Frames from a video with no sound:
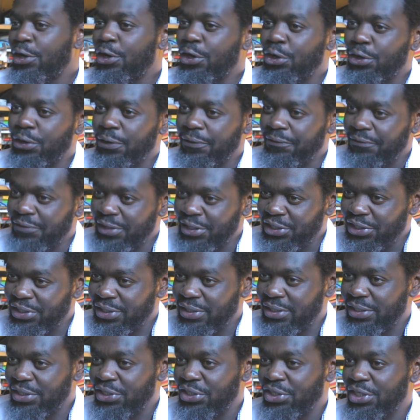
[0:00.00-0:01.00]

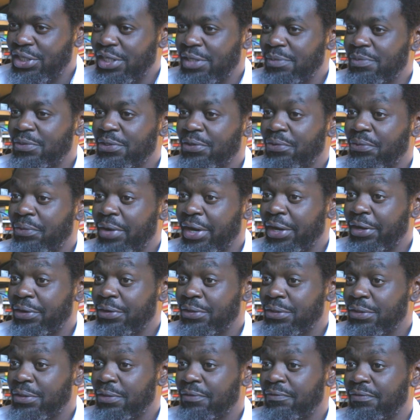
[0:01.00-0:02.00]
Unofficially, she keeps a
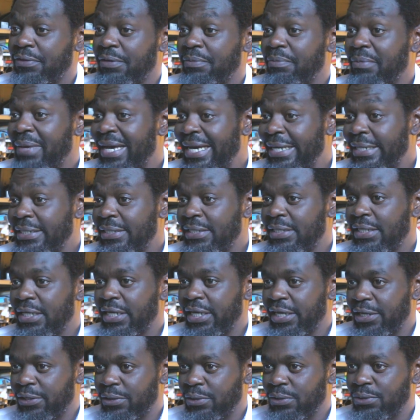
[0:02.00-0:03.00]
record of the men in
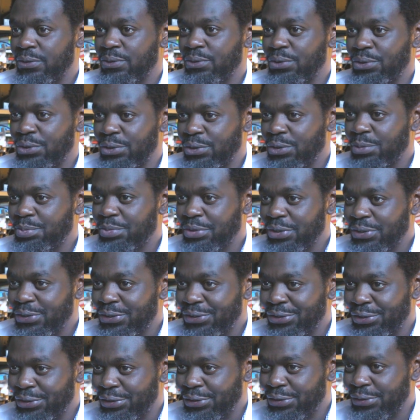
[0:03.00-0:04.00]
Lagos who use
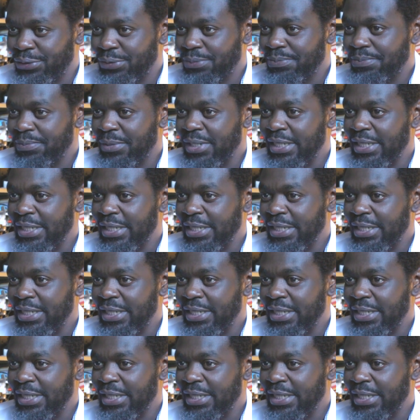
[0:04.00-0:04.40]
prostitutes.